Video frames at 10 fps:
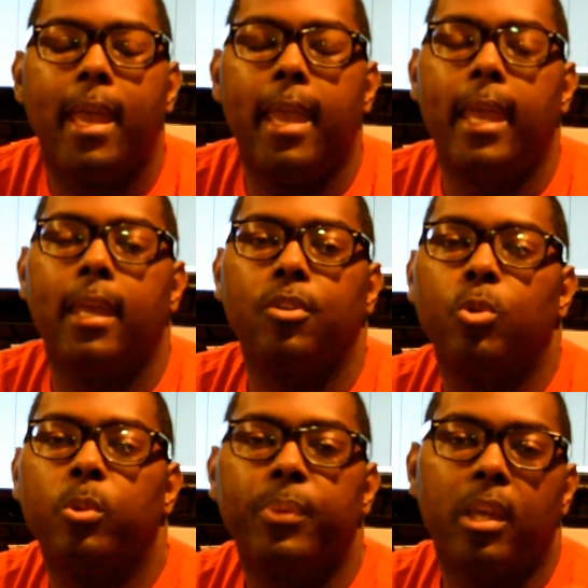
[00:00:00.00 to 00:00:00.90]
And
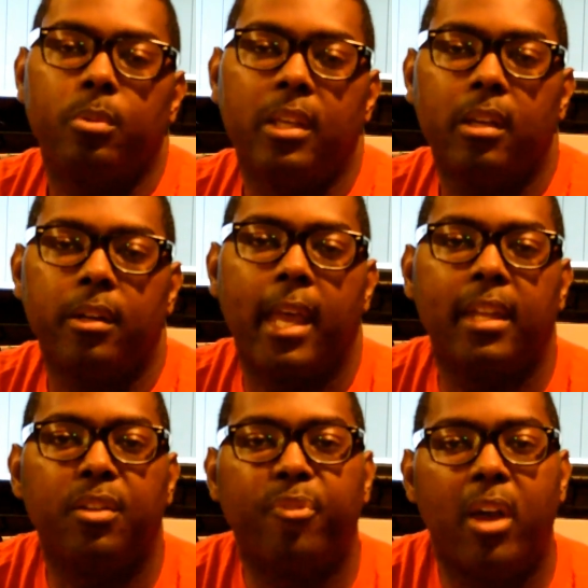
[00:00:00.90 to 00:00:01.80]
you will be able to hear
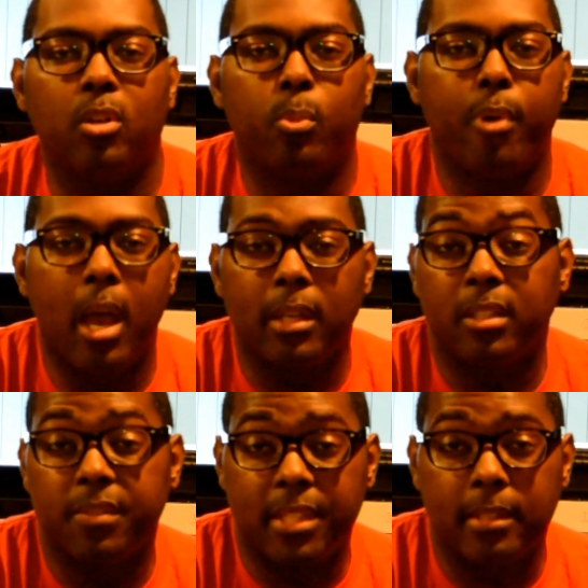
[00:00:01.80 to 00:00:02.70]
that in the final
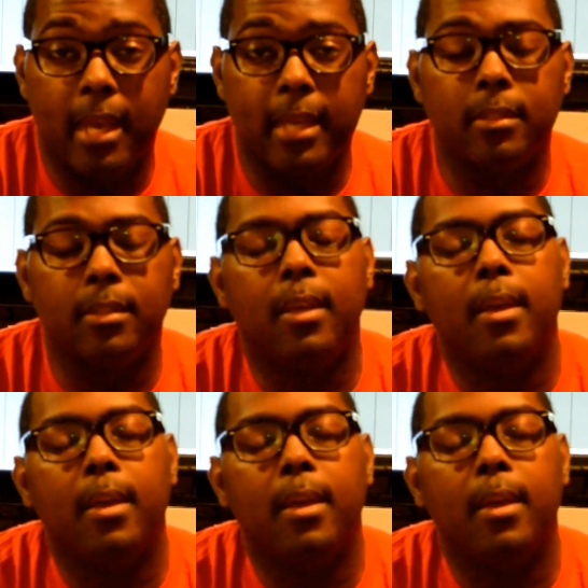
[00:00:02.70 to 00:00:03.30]
product of tonight.